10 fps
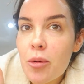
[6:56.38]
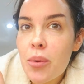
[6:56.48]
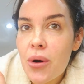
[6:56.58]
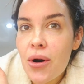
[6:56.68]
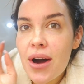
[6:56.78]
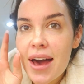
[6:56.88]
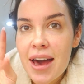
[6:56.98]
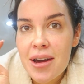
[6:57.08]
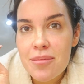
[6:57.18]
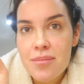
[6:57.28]
will put
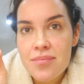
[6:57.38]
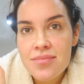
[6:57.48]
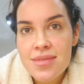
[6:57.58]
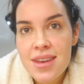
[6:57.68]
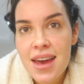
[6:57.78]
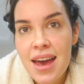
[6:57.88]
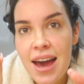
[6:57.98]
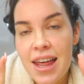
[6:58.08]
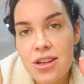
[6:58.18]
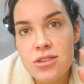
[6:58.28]

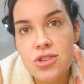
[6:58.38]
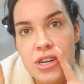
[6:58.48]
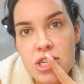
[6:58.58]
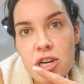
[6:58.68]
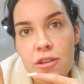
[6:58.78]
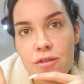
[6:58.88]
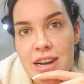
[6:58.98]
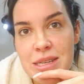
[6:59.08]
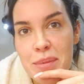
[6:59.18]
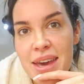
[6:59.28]
a little screenshot of the
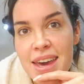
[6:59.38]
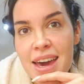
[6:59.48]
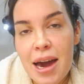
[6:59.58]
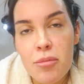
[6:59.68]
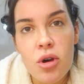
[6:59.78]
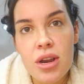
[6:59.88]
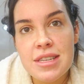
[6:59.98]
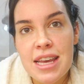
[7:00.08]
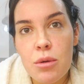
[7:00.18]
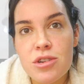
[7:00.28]
recipe here. I'm not going
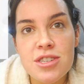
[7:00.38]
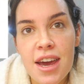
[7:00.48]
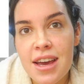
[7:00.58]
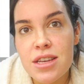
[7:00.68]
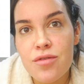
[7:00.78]
to say which diet